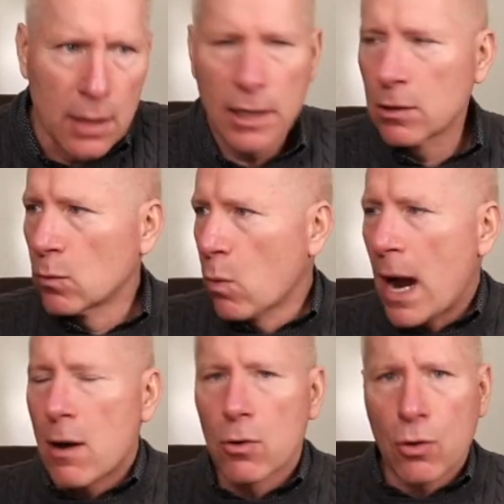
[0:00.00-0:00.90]
They could
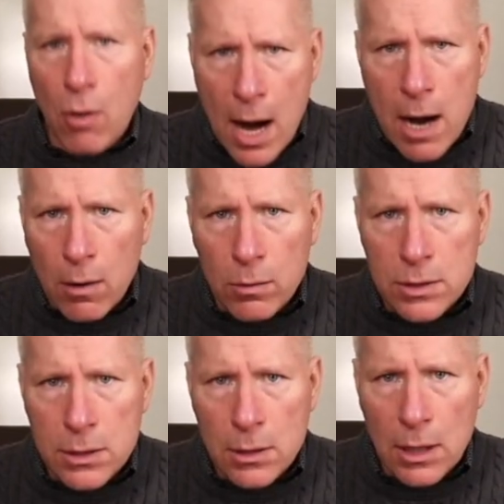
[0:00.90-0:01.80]
wow
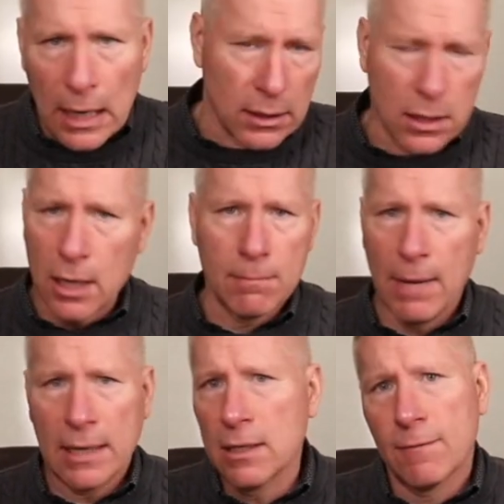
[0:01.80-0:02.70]
crowds and cut
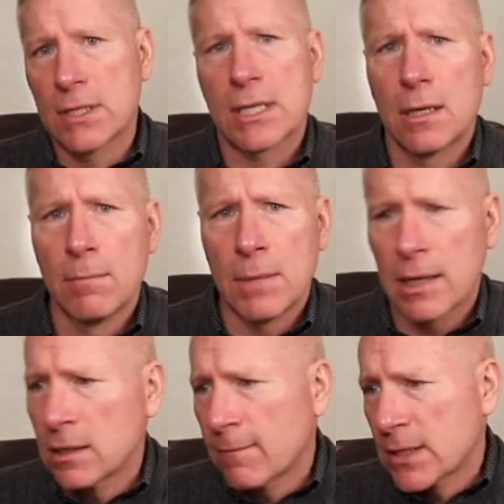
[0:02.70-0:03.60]

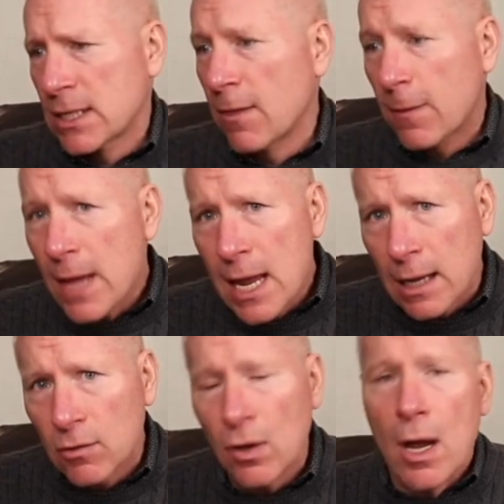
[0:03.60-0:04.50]
magnificent
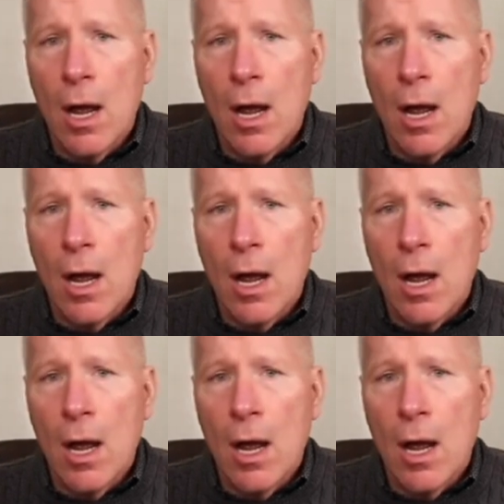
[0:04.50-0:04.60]
things,